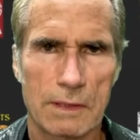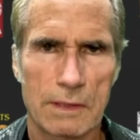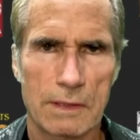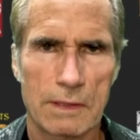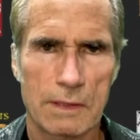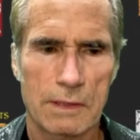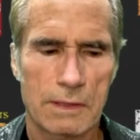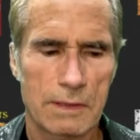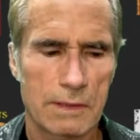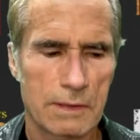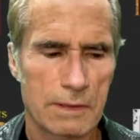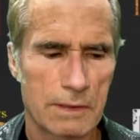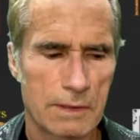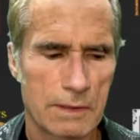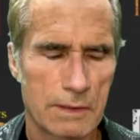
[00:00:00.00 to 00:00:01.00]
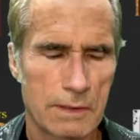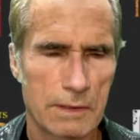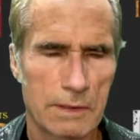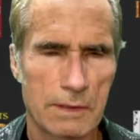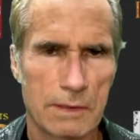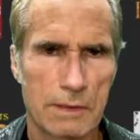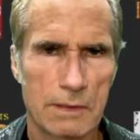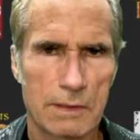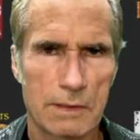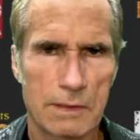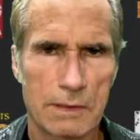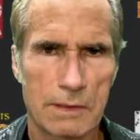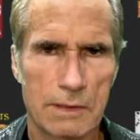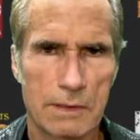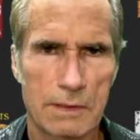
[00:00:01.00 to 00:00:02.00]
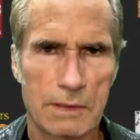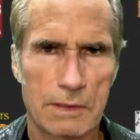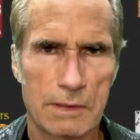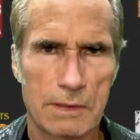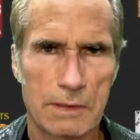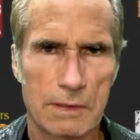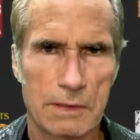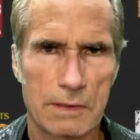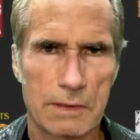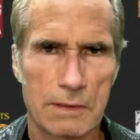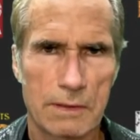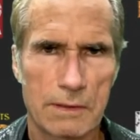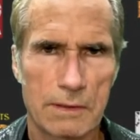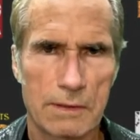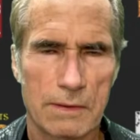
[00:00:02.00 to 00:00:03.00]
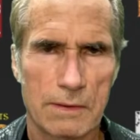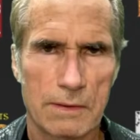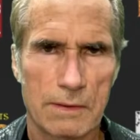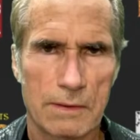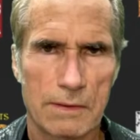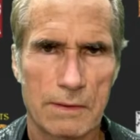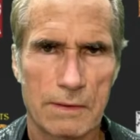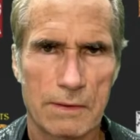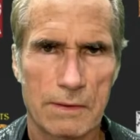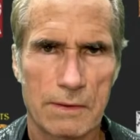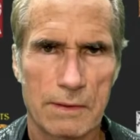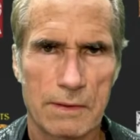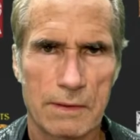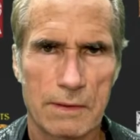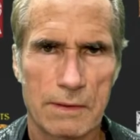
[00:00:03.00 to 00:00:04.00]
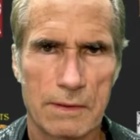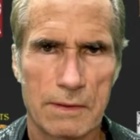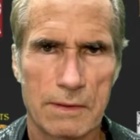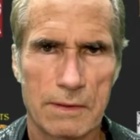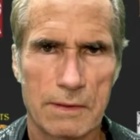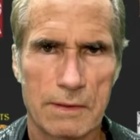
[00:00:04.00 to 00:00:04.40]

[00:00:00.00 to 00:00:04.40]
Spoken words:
This person isn't speaking.